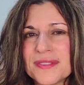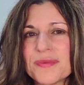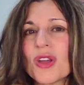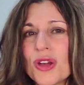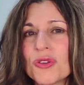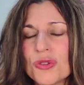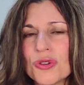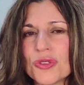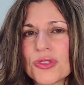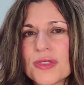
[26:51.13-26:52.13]
on
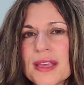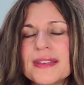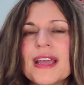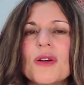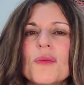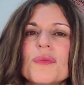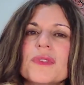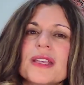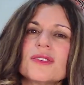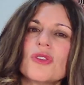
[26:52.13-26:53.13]
earth. Now,
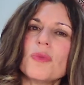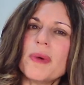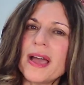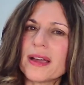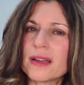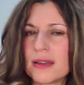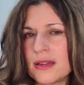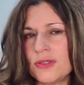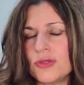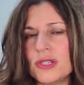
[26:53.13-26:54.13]
let's go back
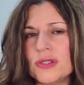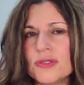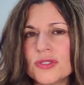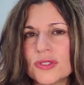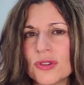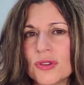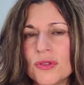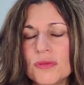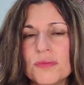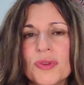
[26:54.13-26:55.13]
100 years
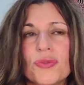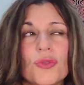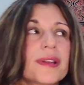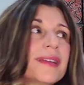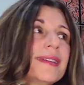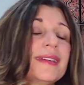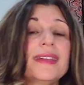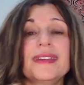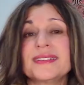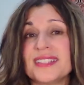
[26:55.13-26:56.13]
ago, before
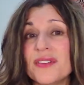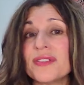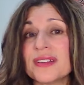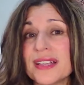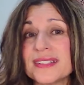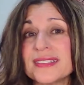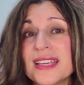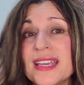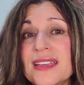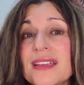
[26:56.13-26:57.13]
1987, let's
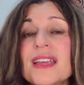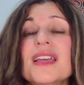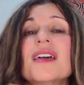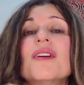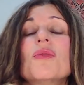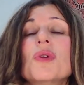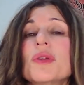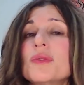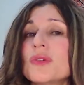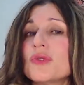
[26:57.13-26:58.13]
say,
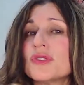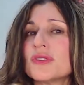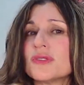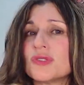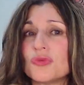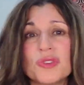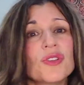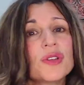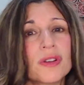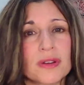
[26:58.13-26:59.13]
when there was
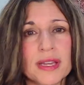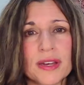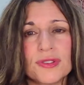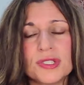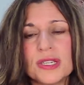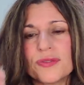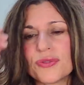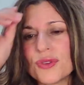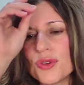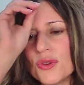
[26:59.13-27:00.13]
very dark energy. And
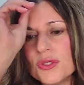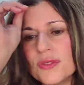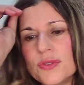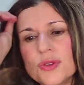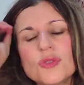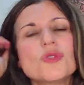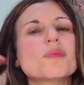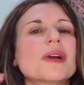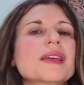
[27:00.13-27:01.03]
for those of you who might